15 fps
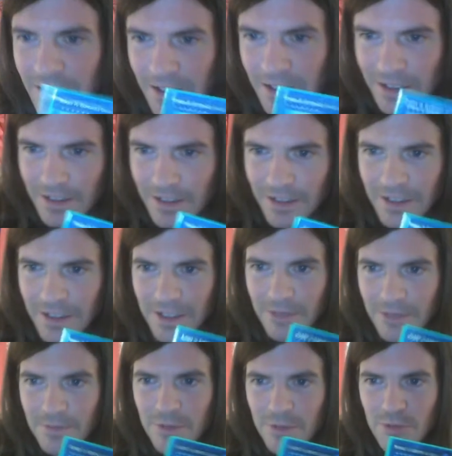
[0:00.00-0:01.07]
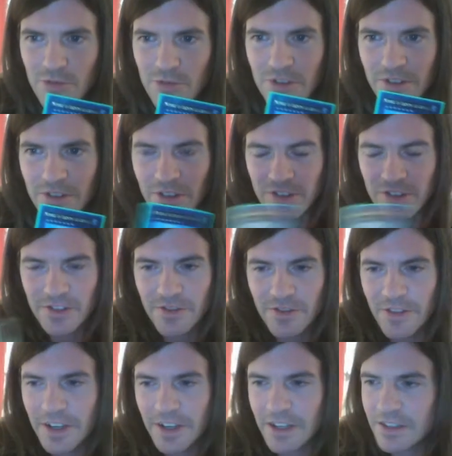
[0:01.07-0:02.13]
yeah, it's a pretty nice
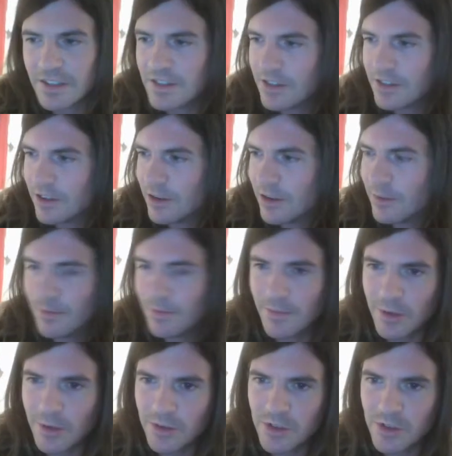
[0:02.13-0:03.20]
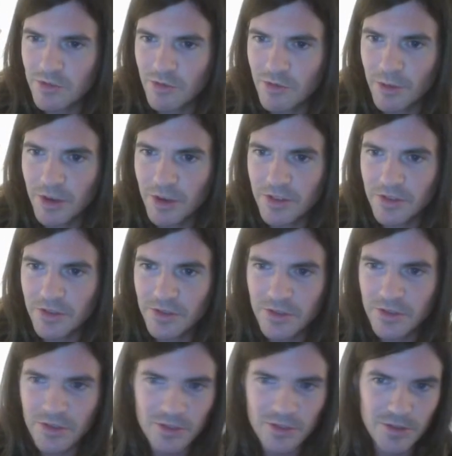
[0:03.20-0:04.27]
effect. I'll just
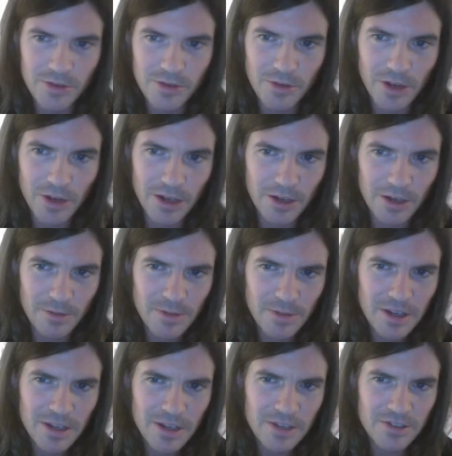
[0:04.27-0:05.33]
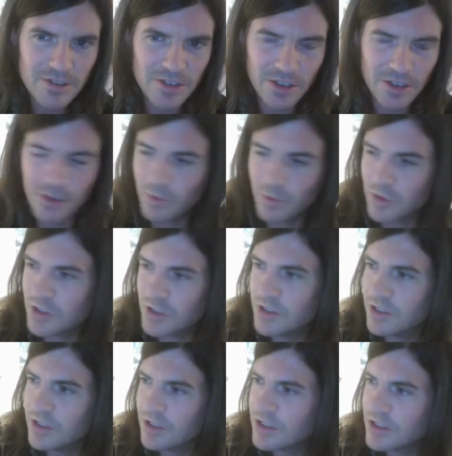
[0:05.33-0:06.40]
uh, tell you what she
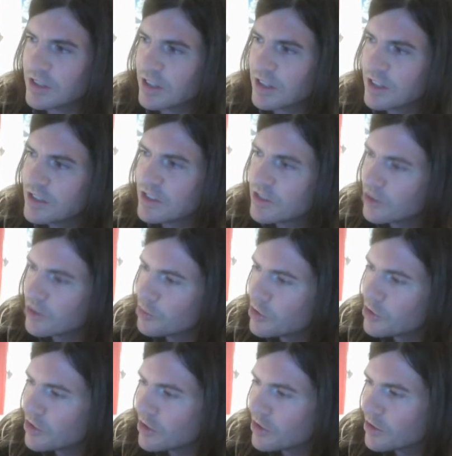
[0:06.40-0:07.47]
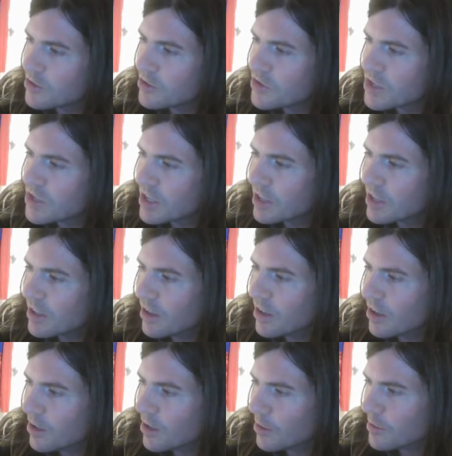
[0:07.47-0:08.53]
does in case nobody knows.
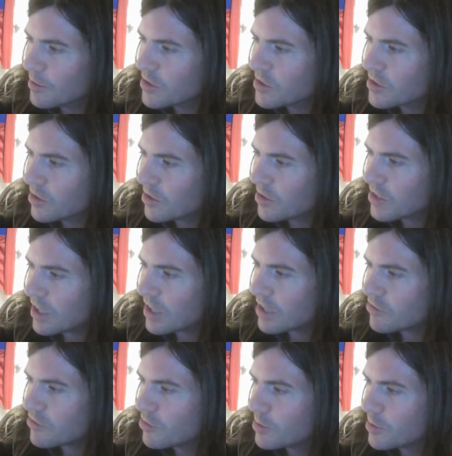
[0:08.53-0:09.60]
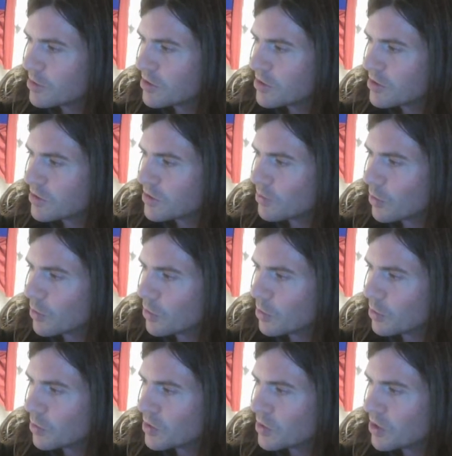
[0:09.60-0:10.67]
This card's attribute is
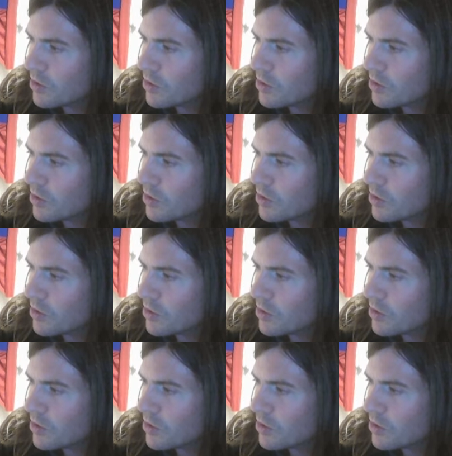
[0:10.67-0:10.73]
also